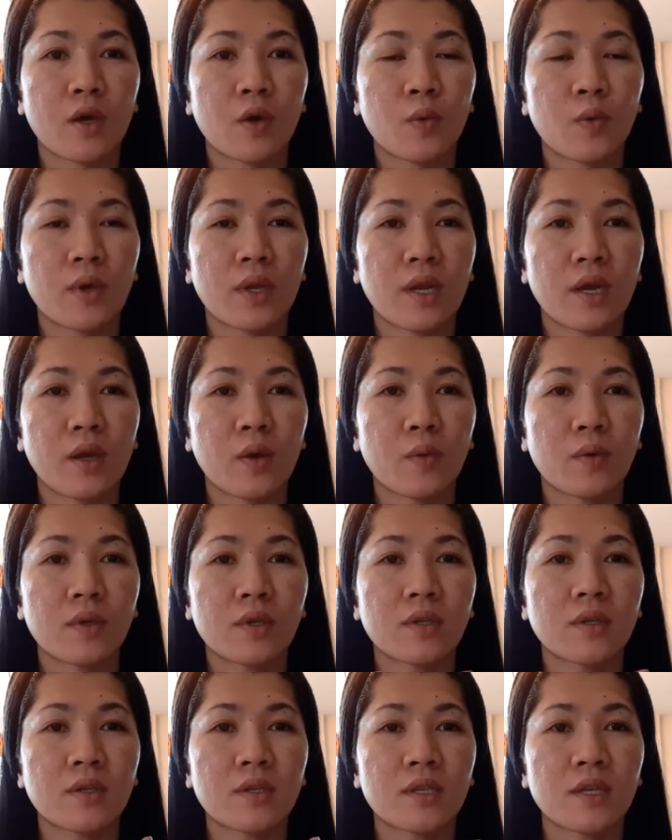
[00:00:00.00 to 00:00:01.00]
when I
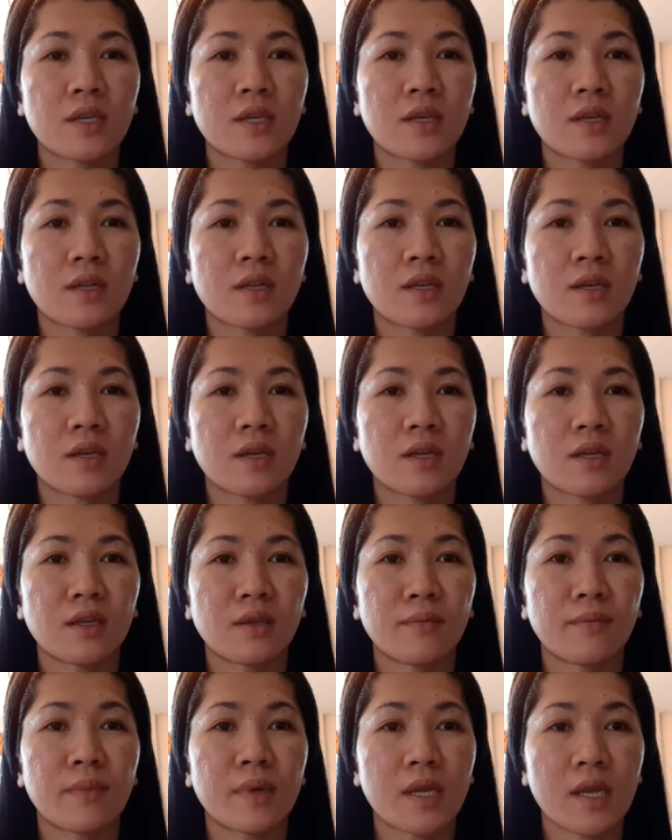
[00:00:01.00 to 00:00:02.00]
was still
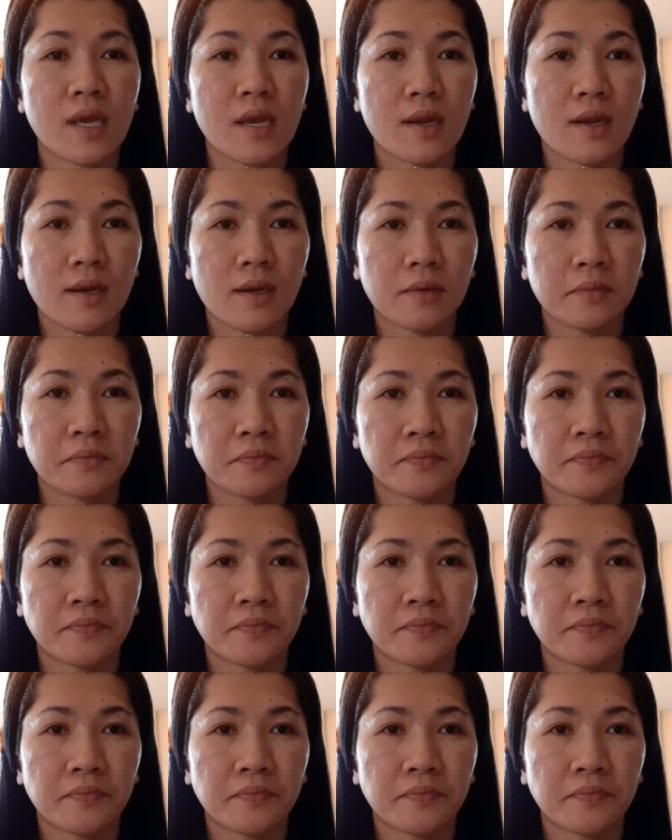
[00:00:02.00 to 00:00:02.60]
in Manila.